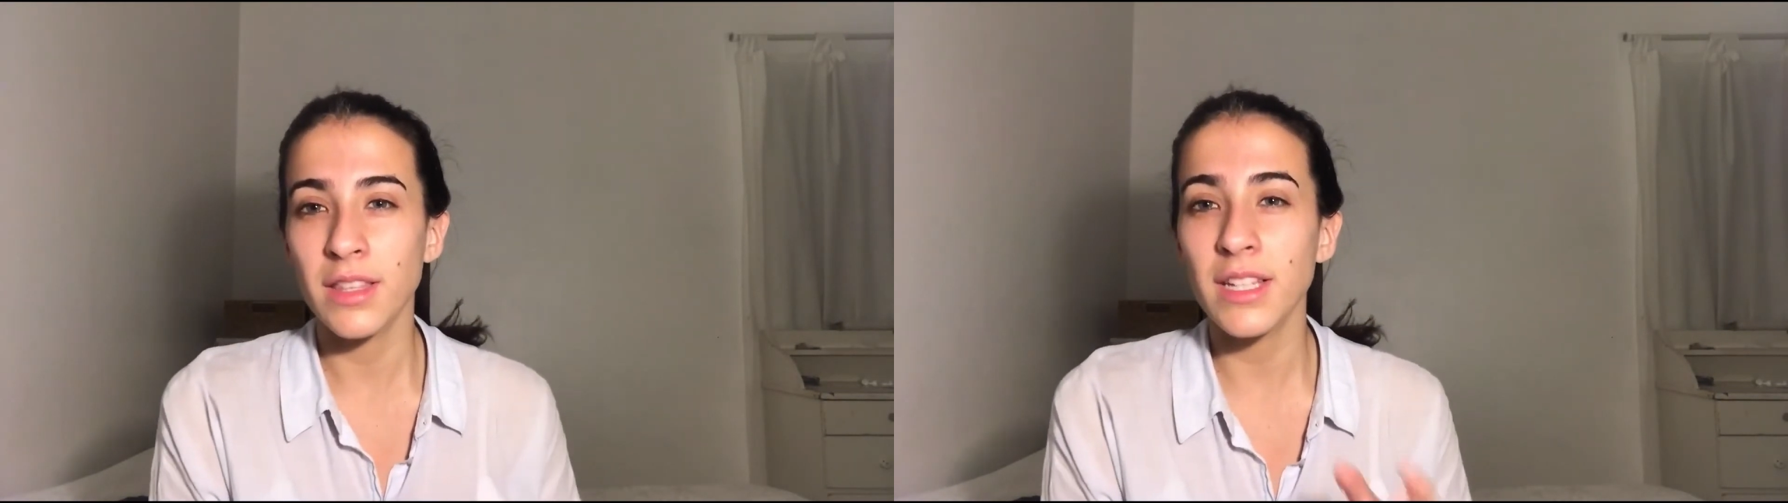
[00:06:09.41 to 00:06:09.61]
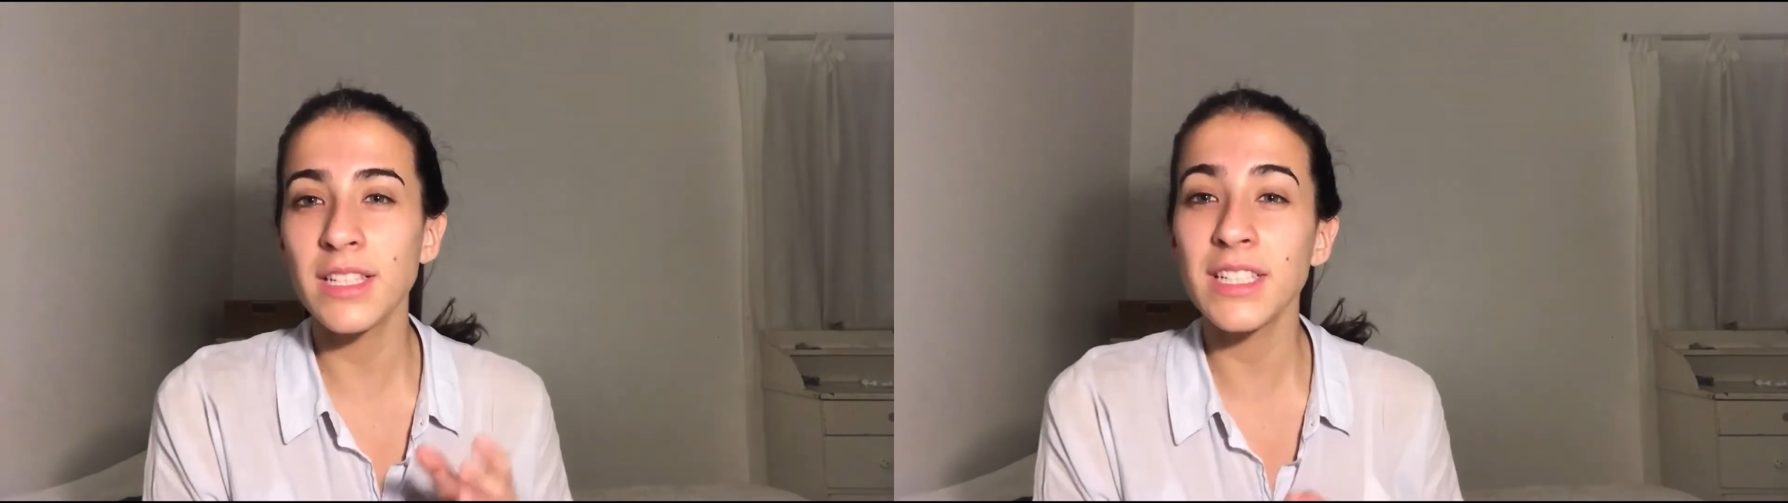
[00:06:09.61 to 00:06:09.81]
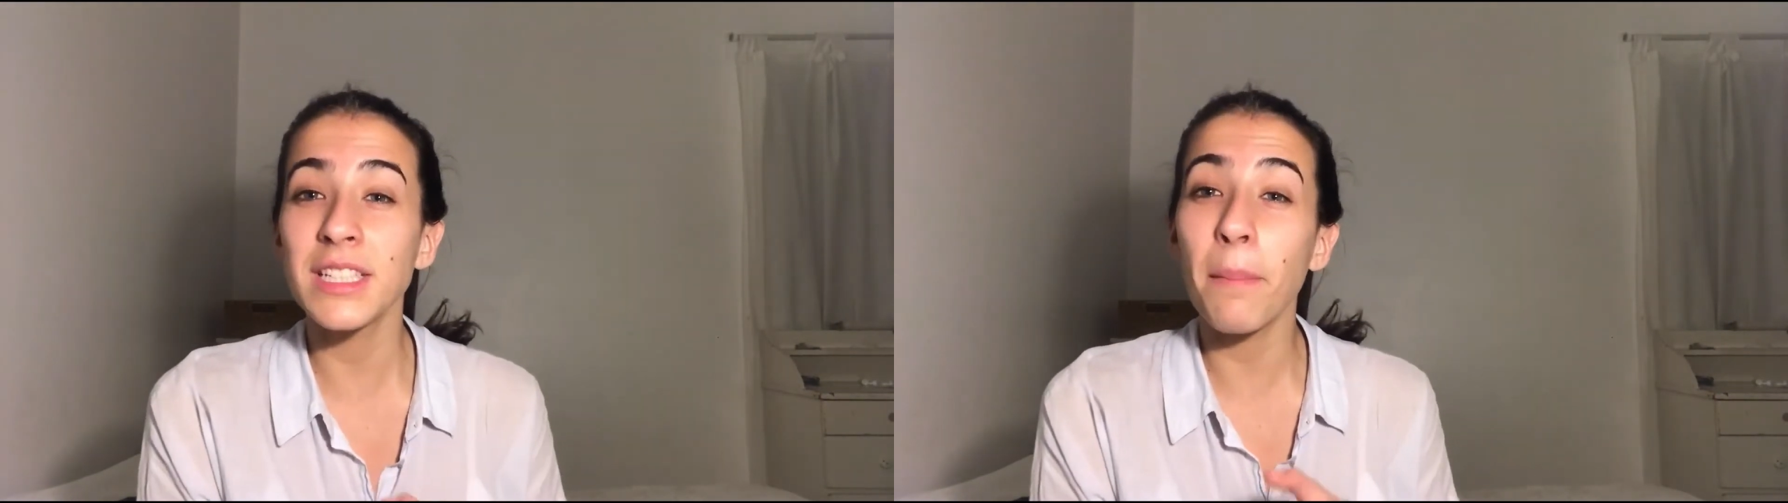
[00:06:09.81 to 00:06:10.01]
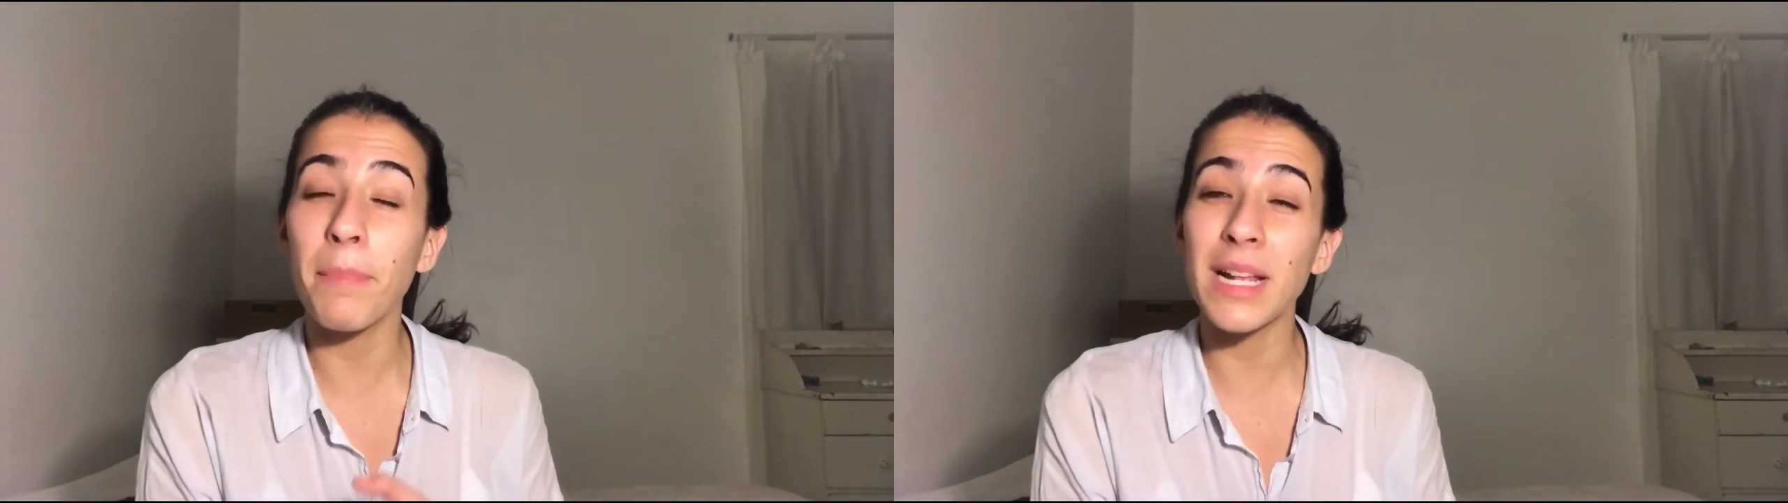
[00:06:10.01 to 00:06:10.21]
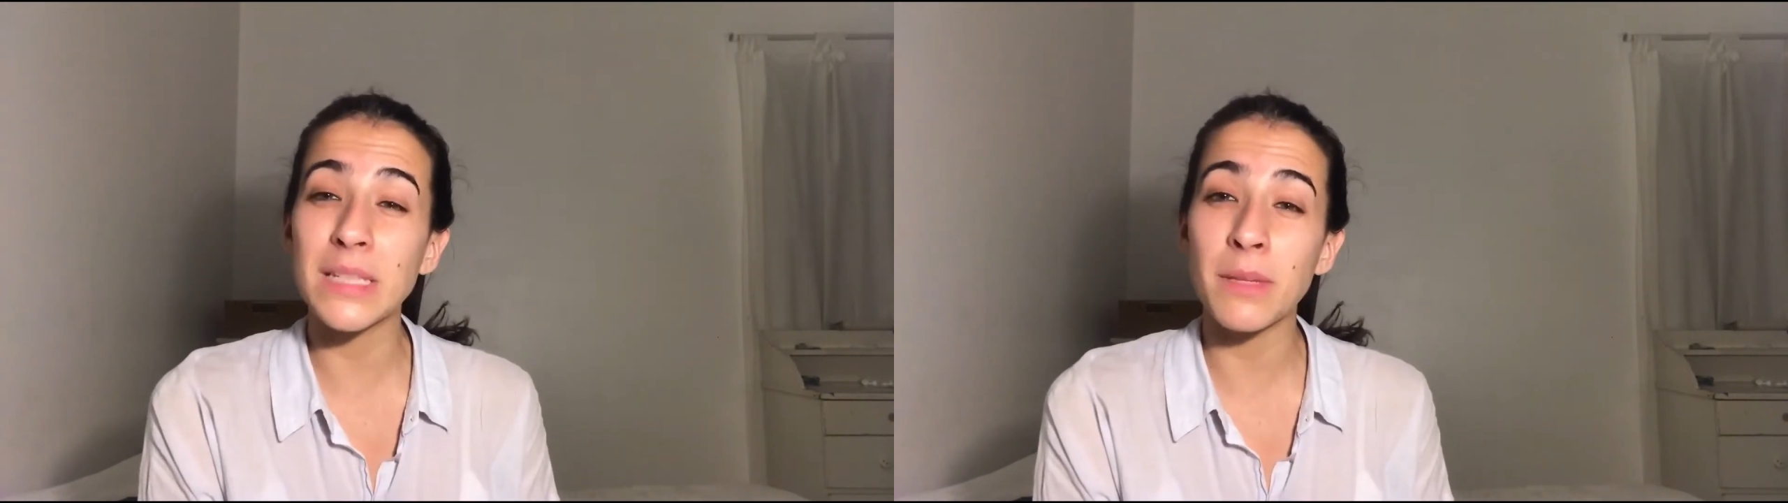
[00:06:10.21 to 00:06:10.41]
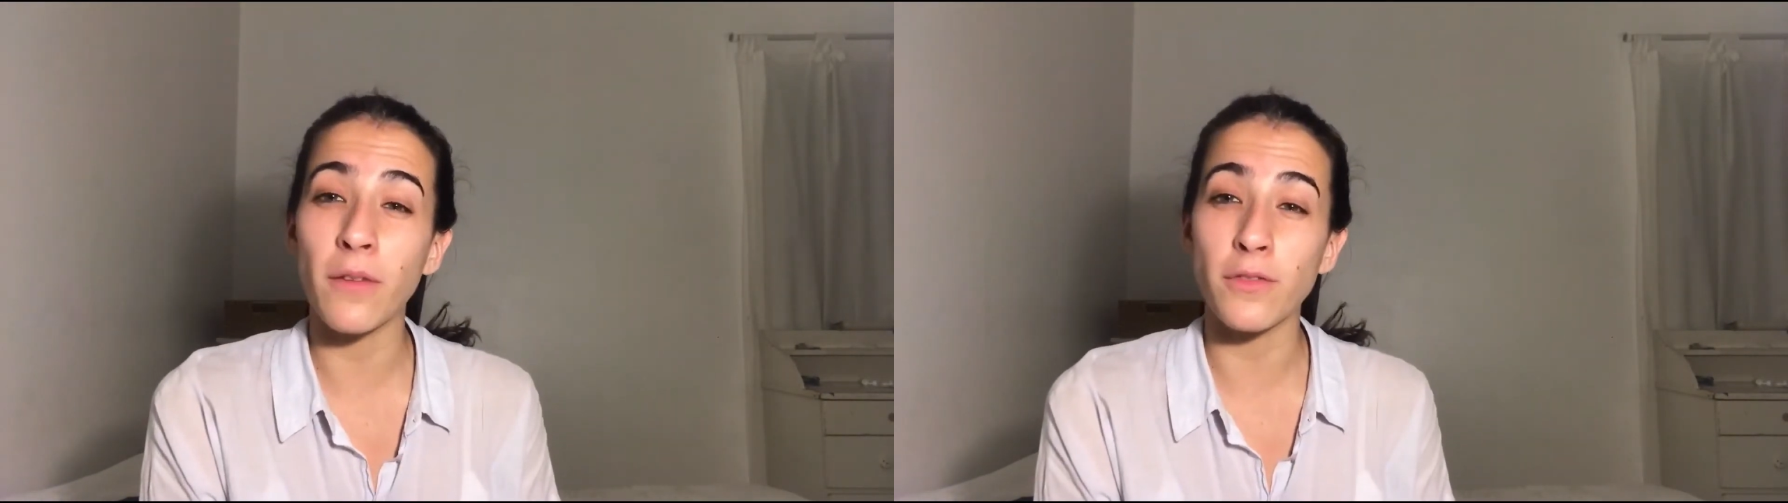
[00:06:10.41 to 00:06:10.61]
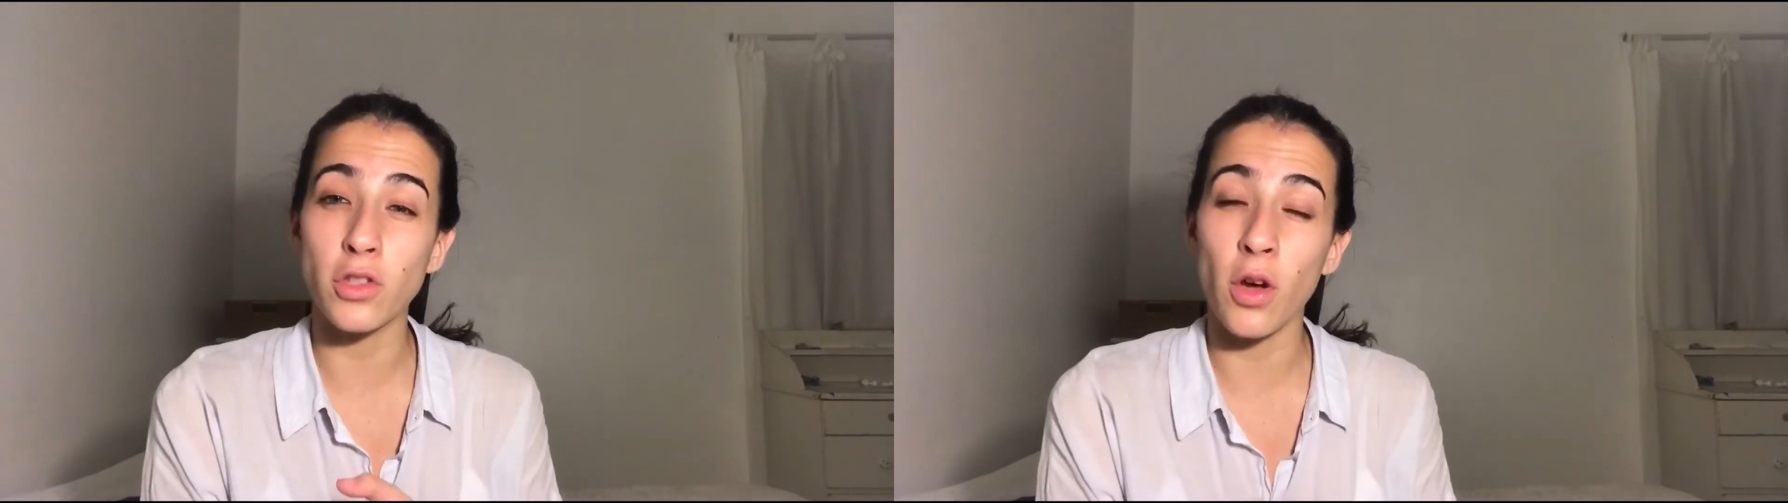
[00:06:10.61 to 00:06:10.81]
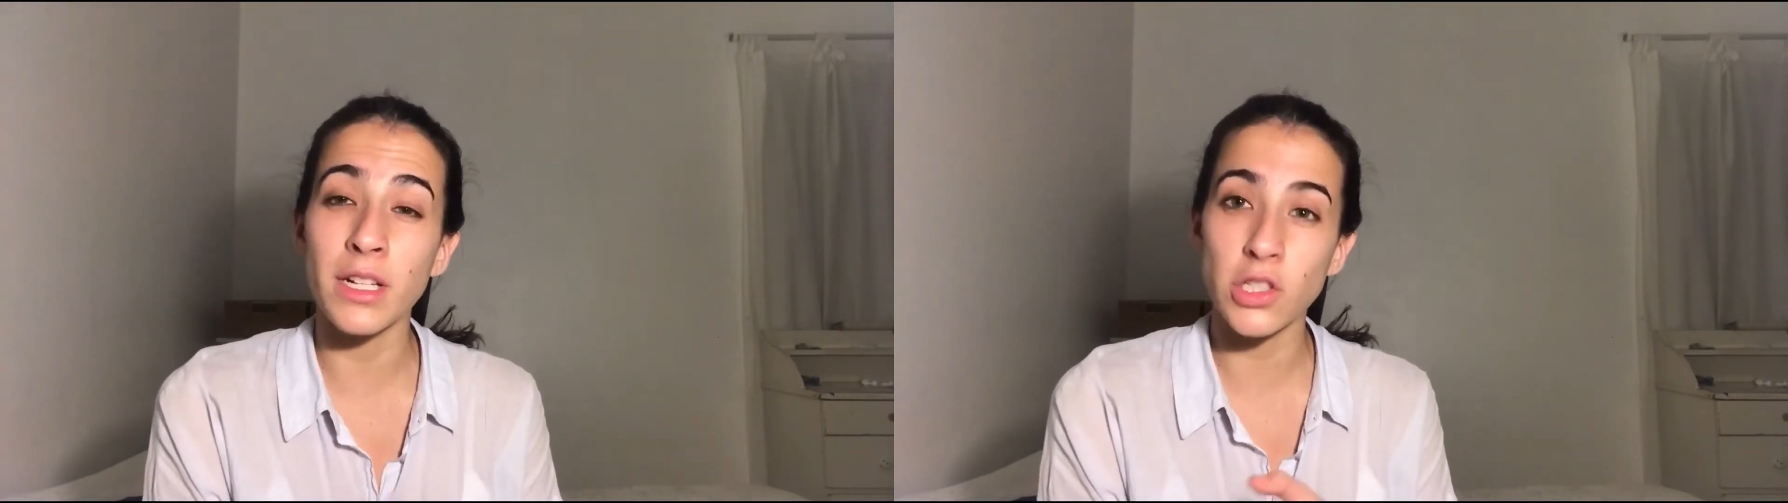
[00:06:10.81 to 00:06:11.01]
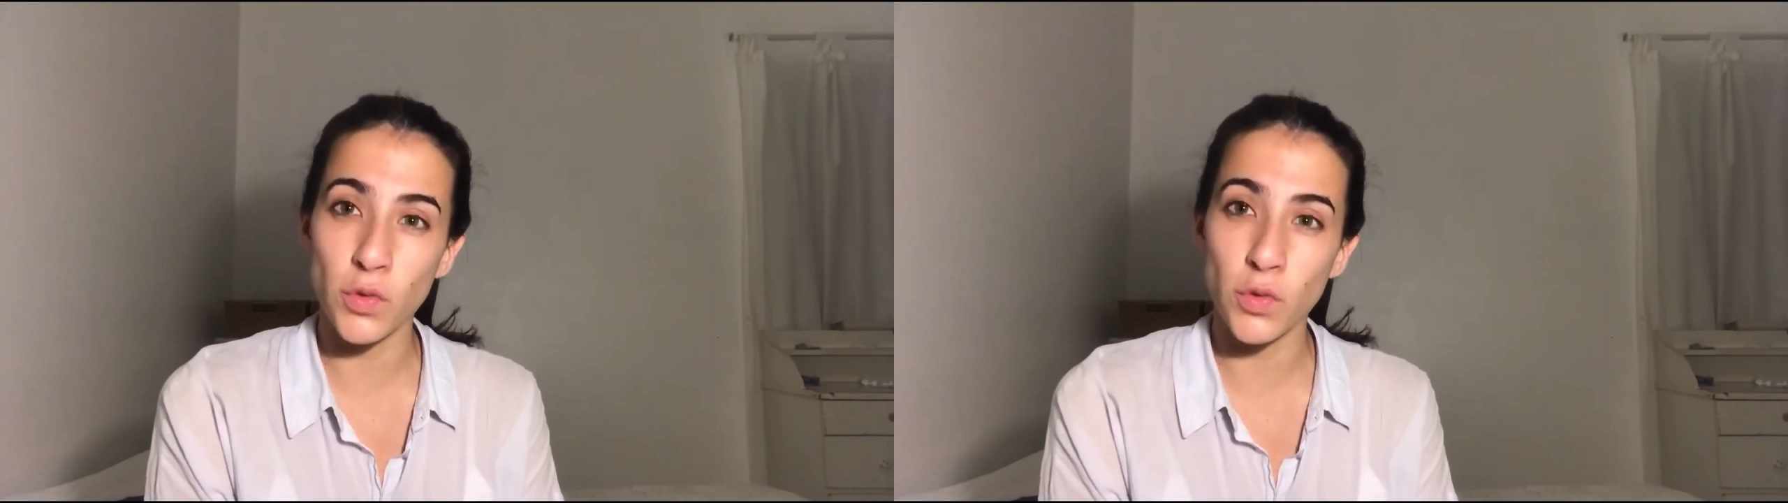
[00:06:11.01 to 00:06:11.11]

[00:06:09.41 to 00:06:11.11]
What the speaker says: This is the placement of tonic